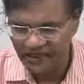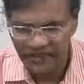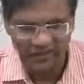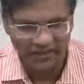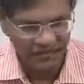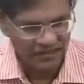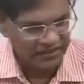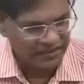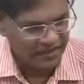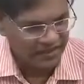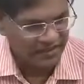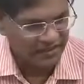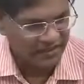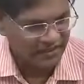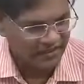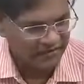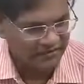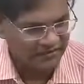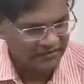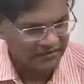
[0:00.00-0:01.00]
You are staying in the
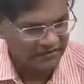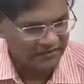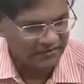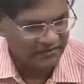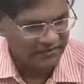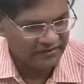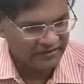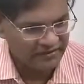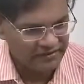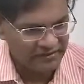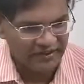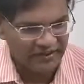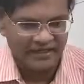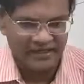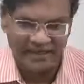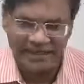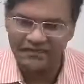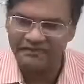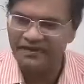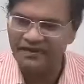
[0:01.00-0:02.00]
house.
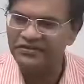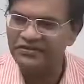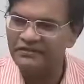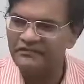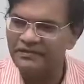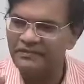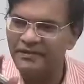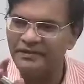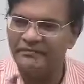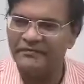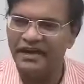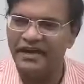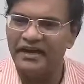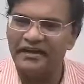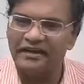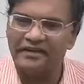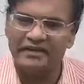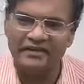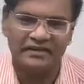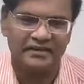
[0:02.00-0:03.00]
That means you will be made
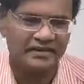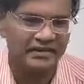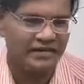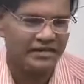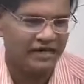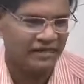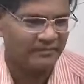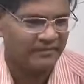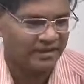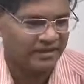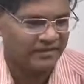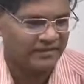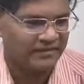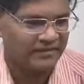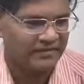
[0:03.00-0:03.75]
the culprit.